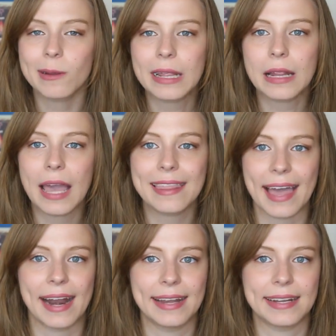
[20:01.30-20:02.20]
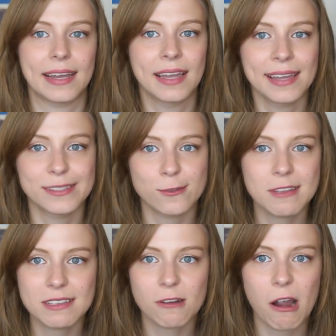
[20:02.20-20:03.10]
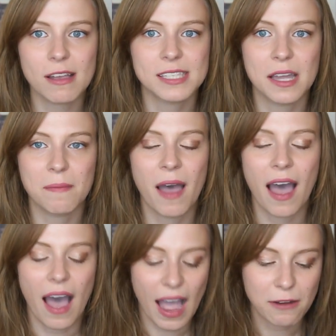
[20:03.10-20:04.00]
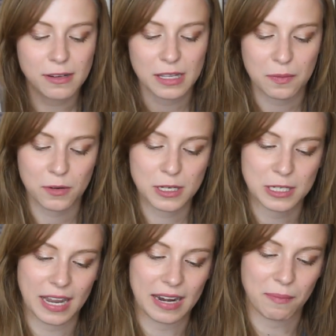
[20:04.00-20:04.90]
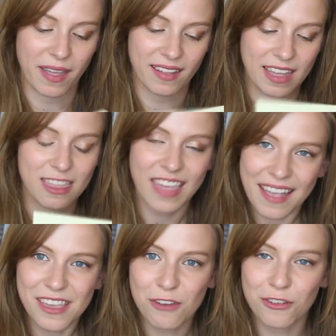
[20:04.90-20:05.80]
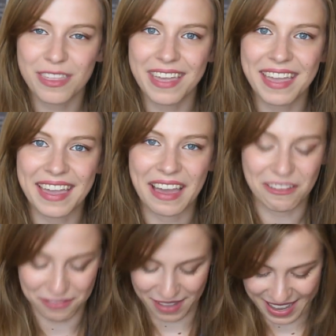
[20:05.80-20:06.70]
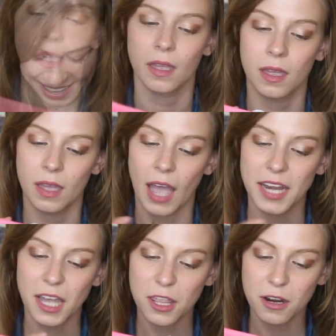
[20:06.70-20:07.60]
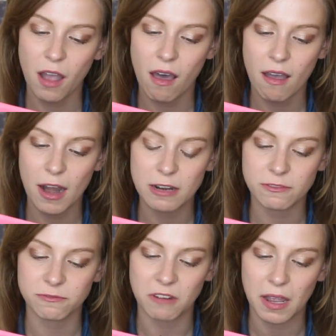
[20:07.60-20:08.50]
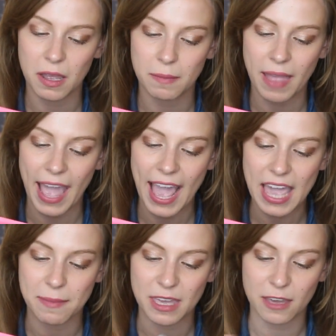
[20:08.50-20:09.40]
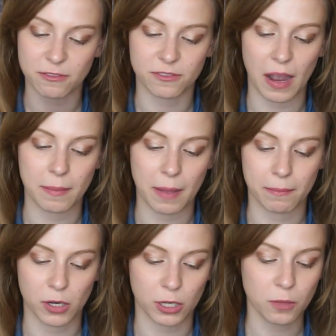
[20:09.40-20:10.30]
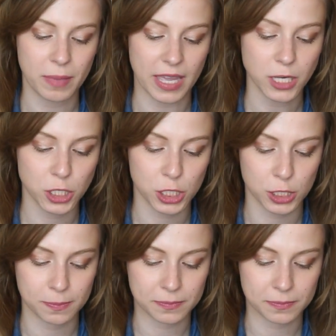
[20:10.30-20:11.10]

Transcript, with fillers: I really like that idea. So these are awesome. I really appreciate it, Bailey. Thank you for thinking of me. Another card from Amy from Myrtle Beach.